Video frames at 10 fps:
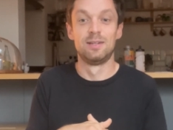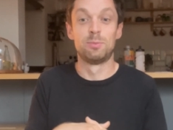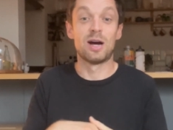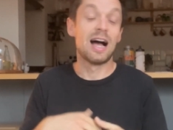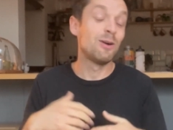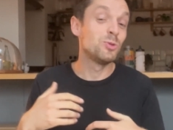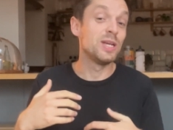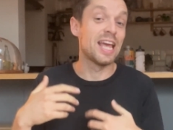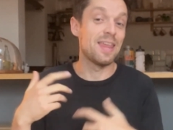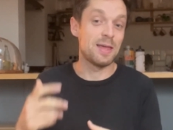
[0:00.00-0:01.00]
But how do we
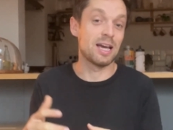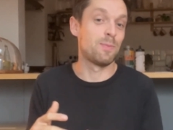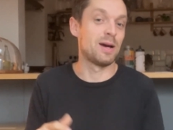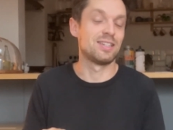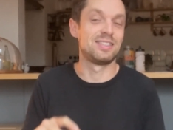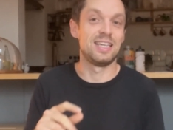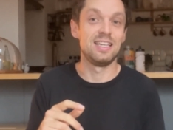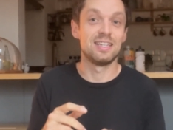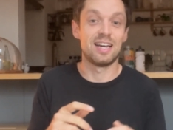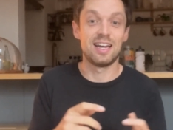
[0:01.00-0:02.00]
get that
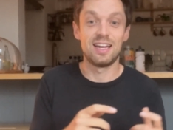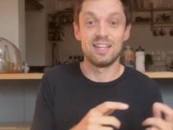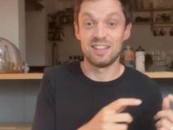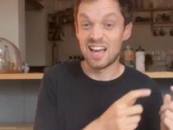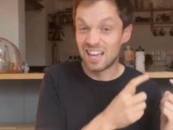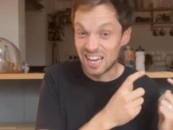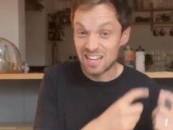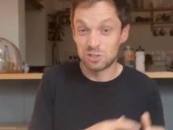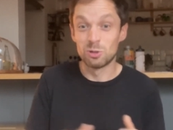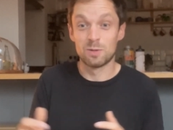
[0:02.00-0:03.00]
capacity, uh, that
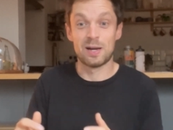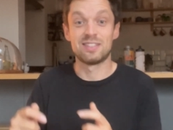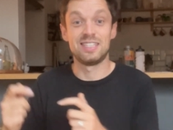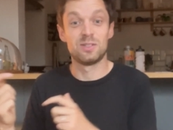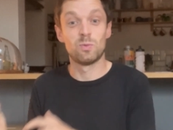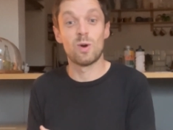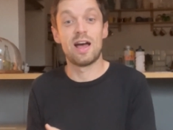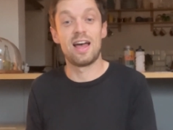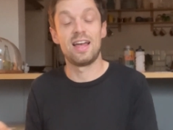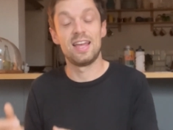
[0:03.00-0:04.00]
electrical capacity, to
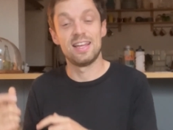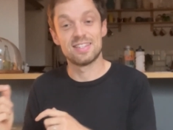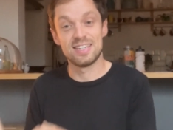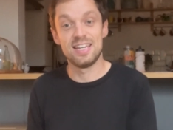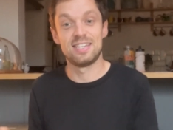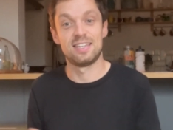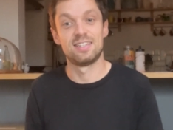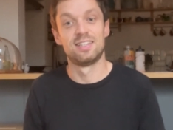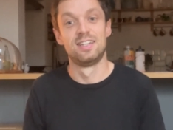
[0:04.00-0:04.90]
where it's needed?